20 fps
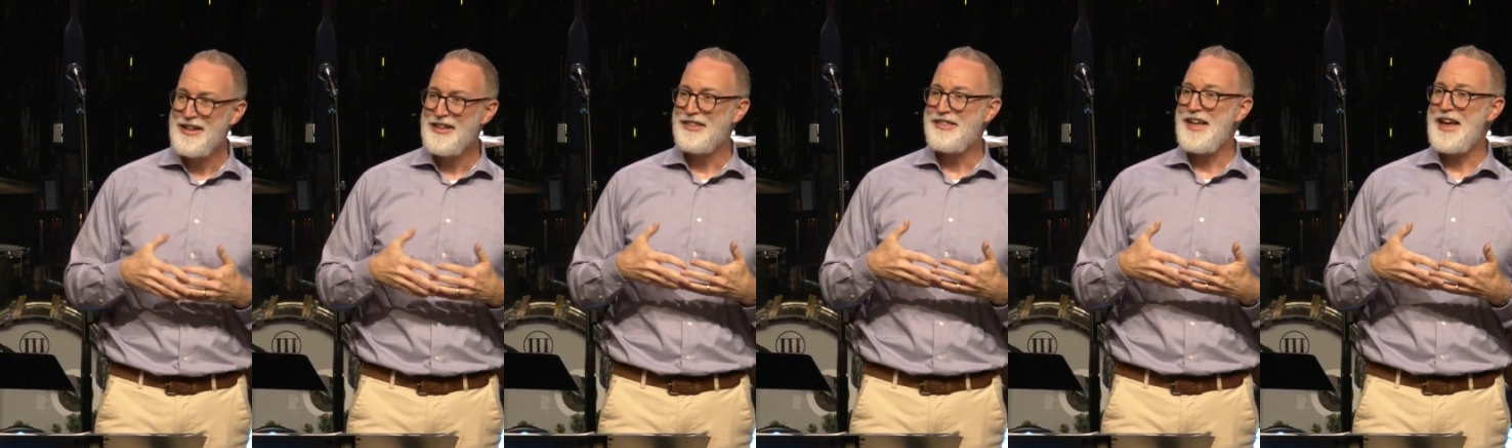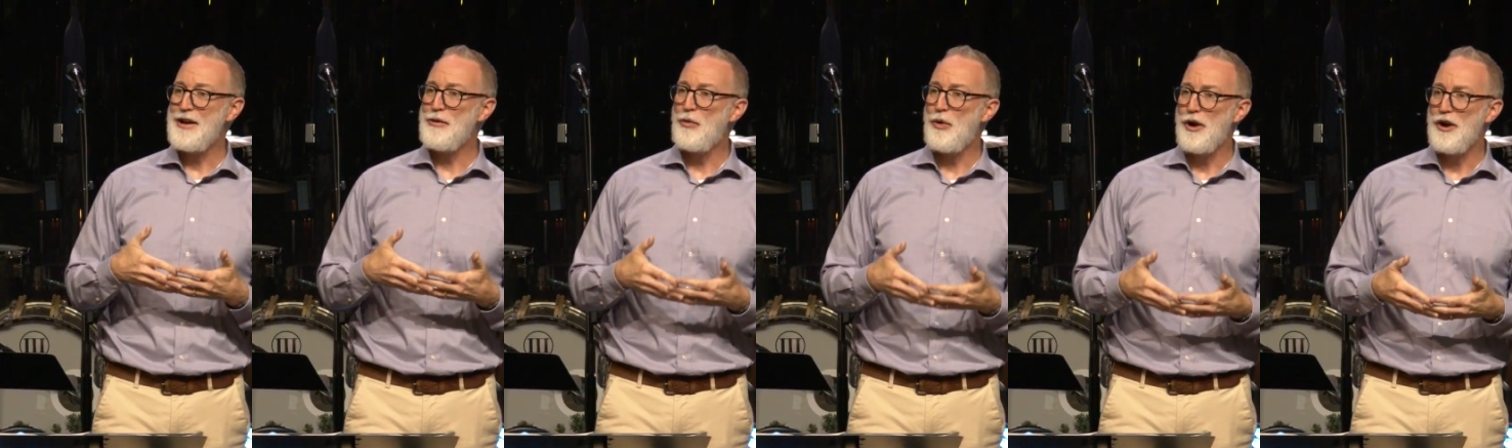
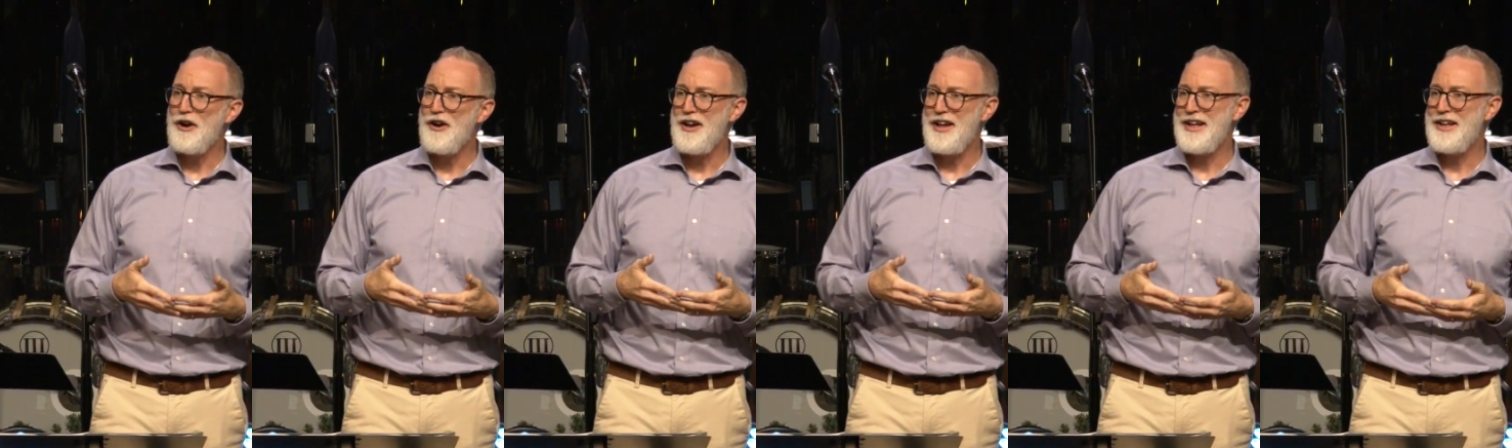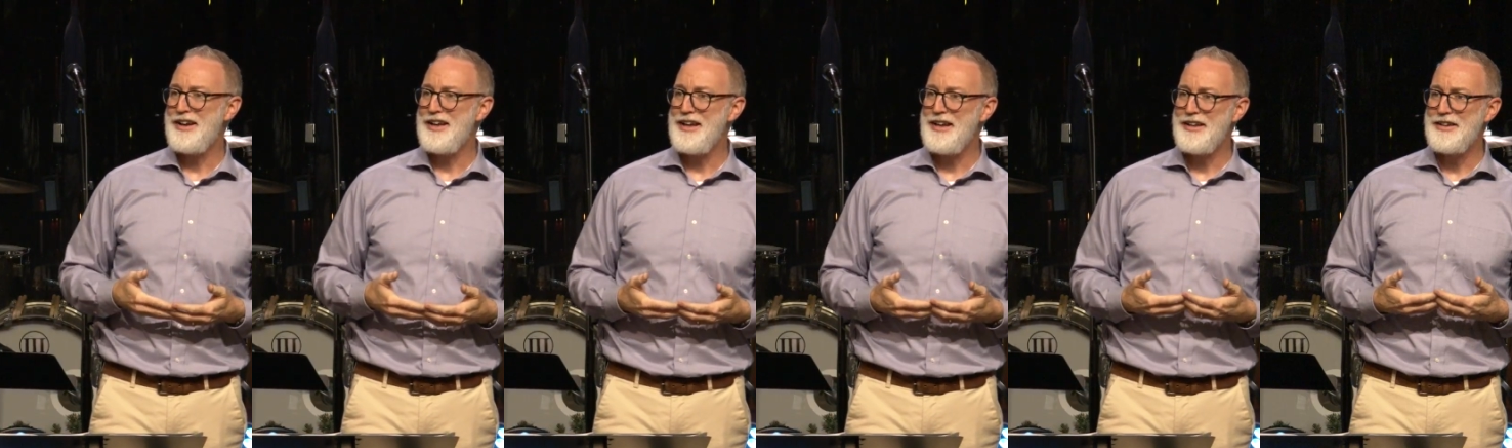They were
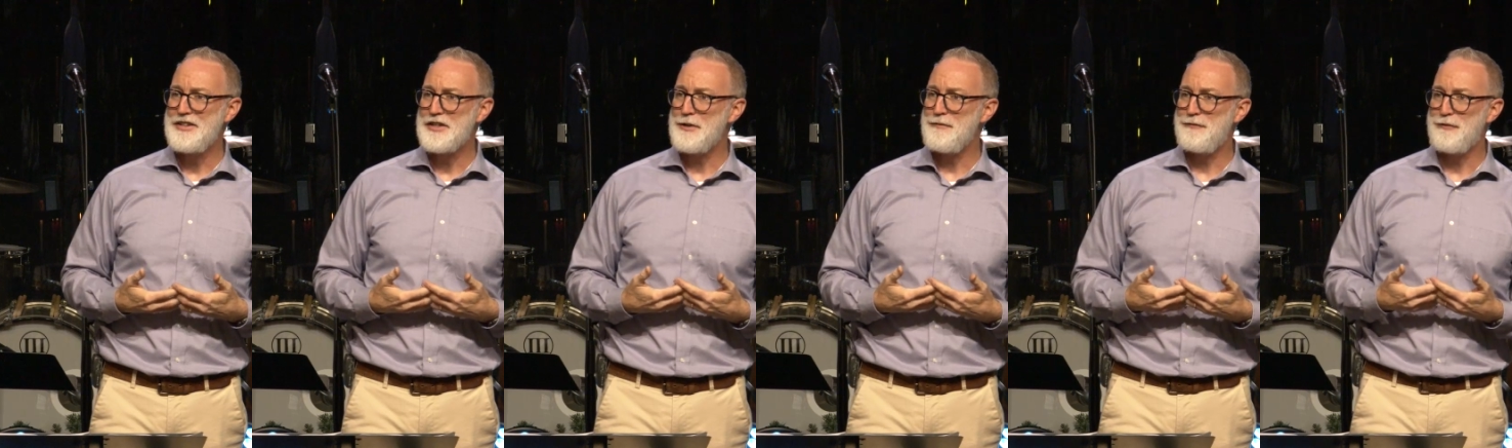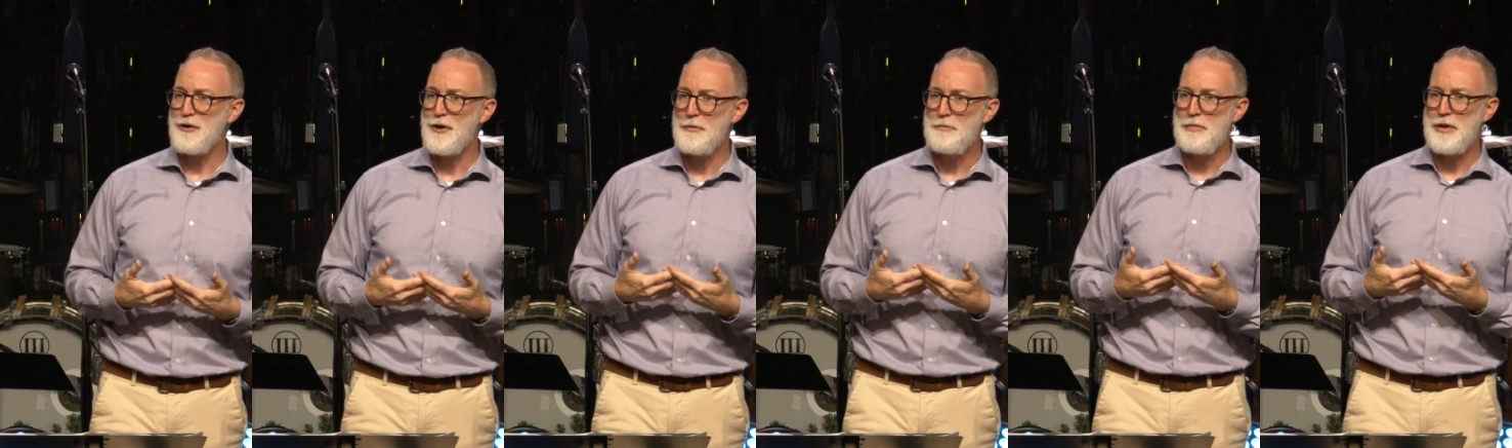in Egypt
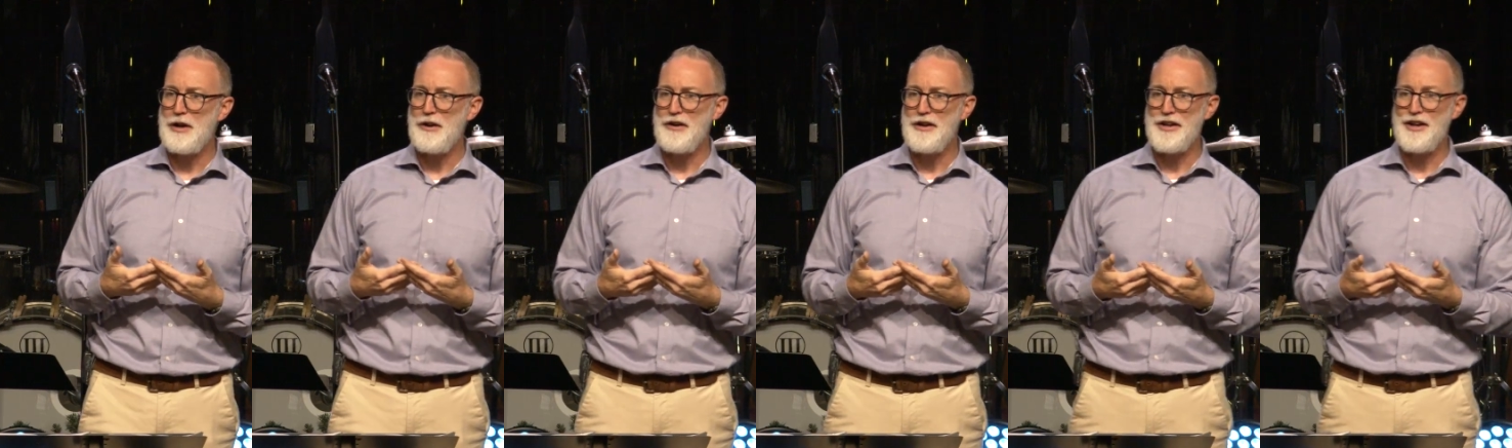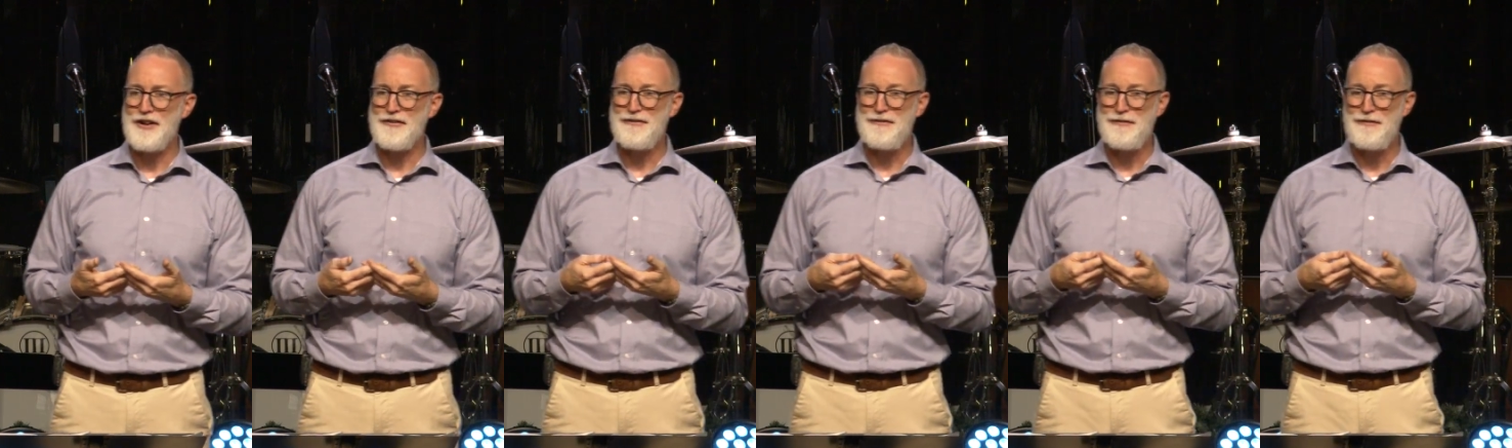for a
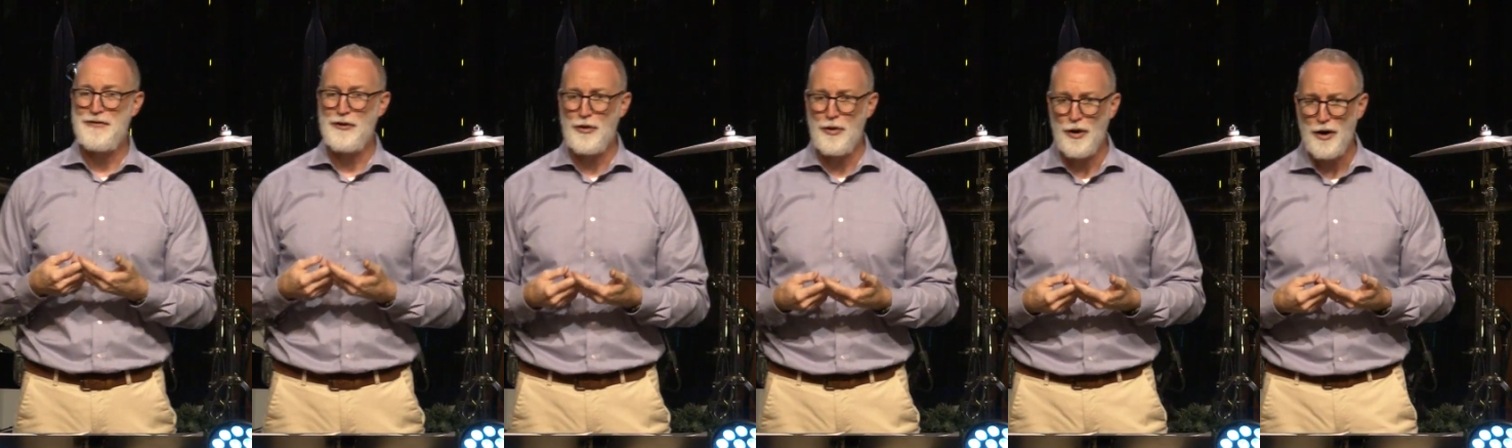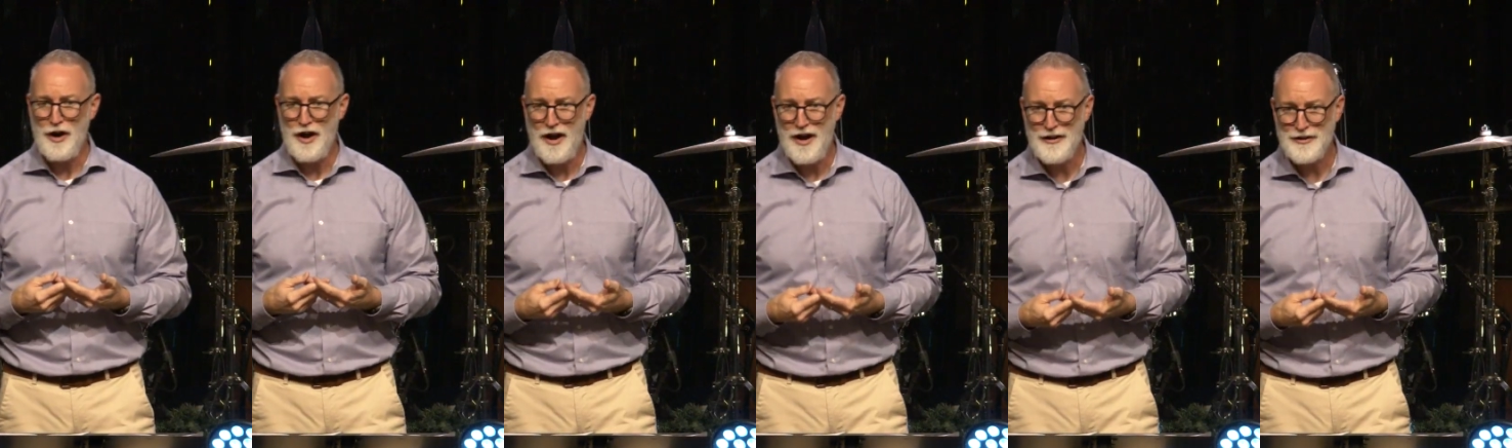period of
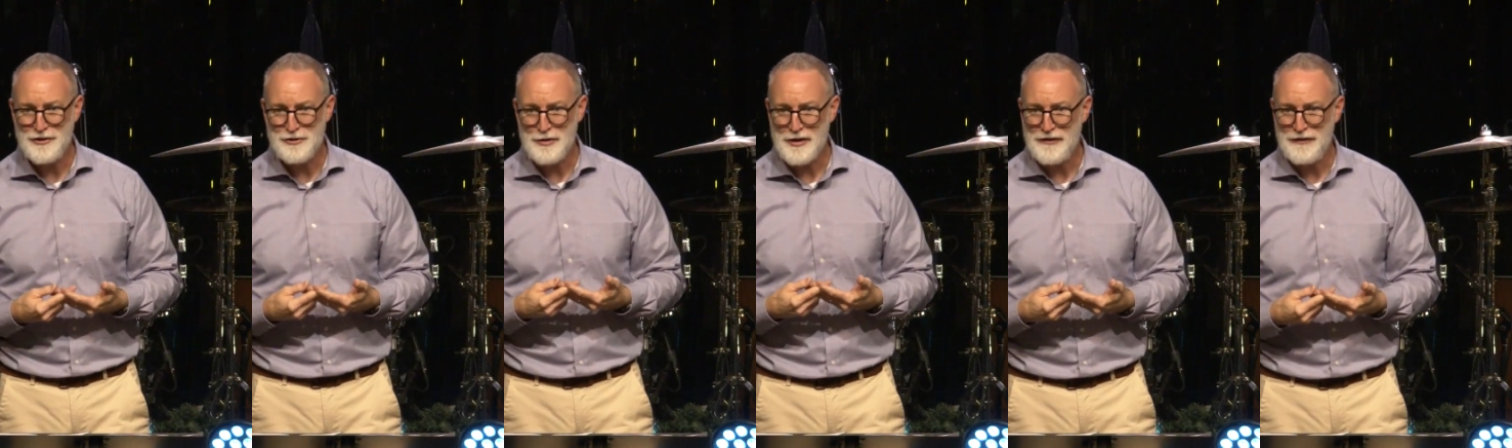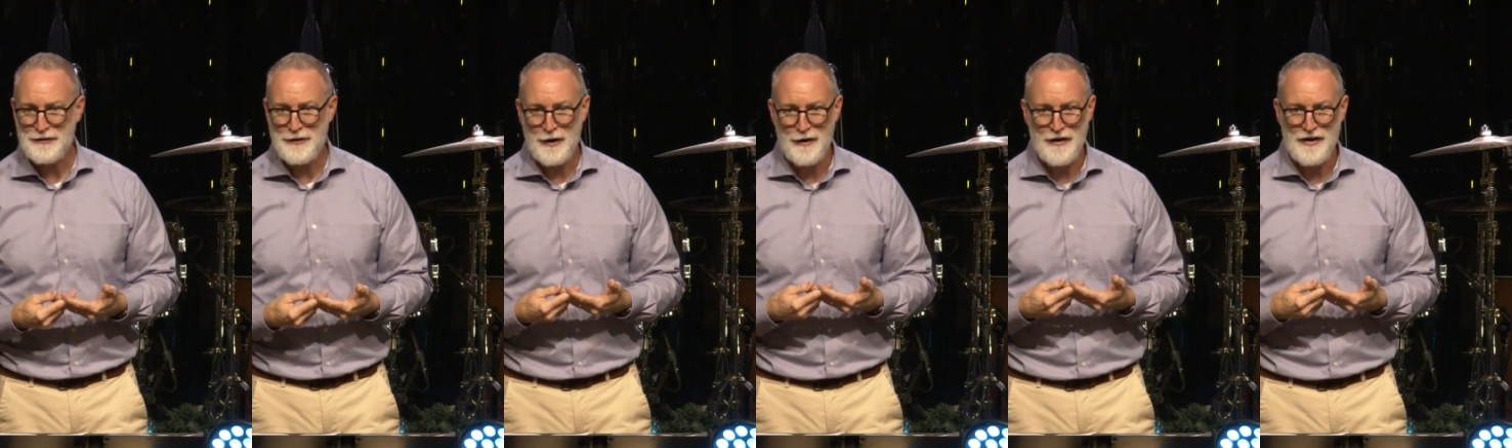
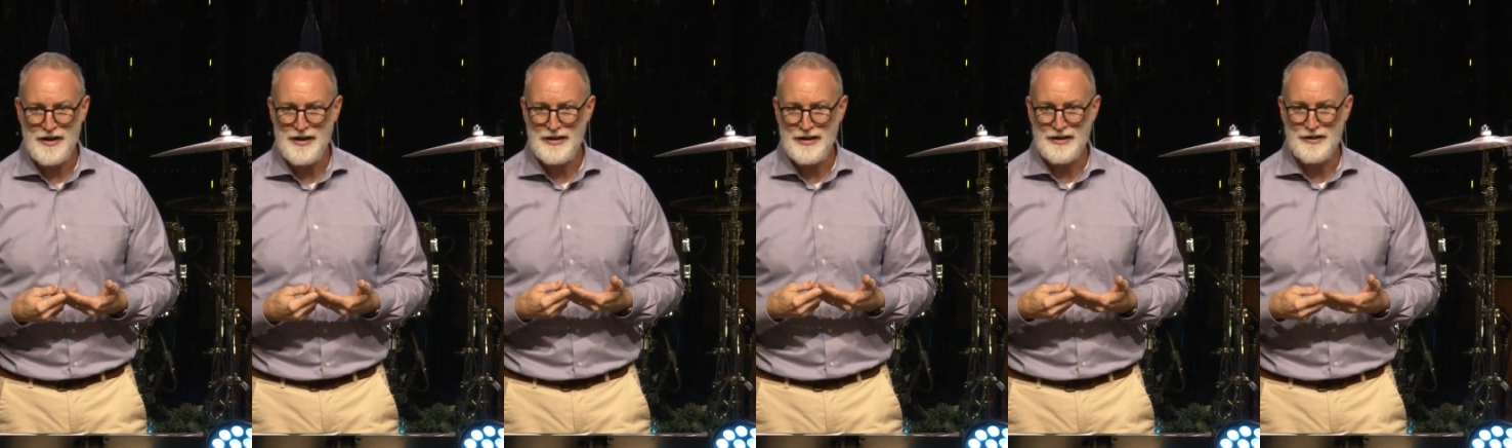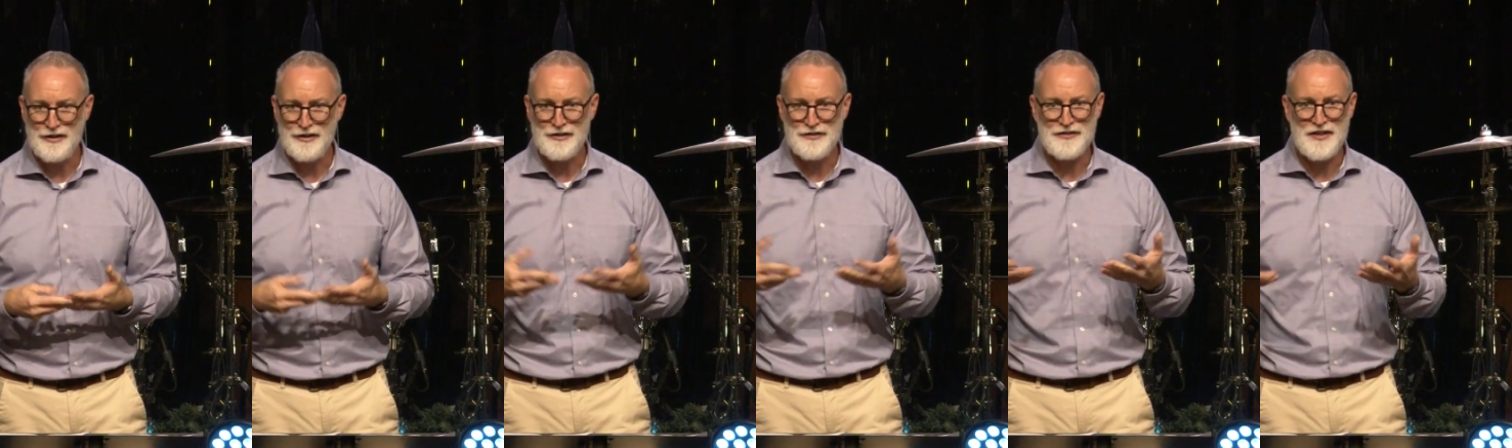430
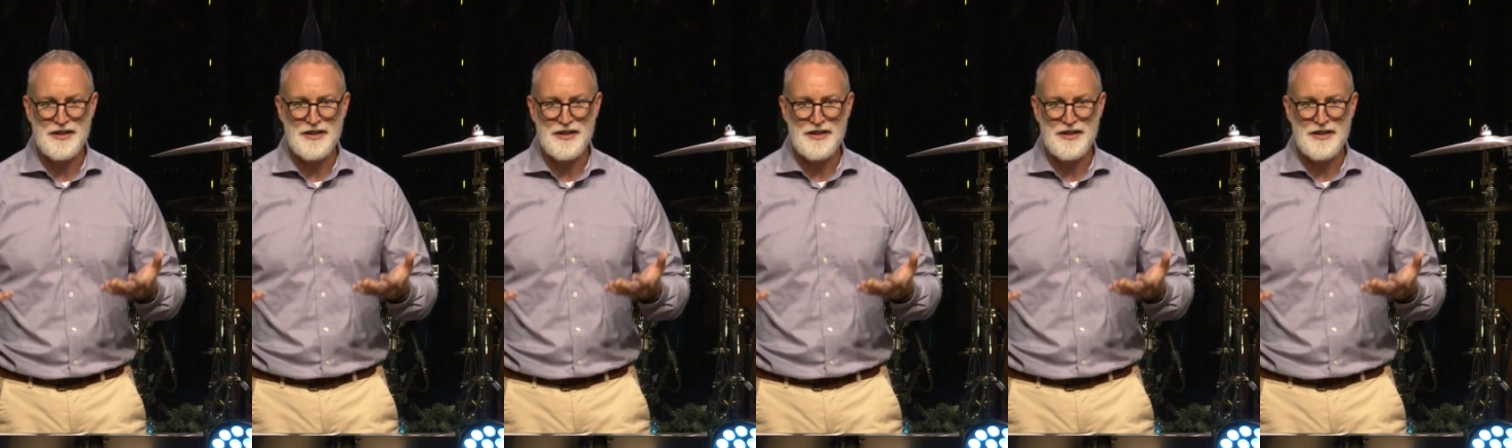years.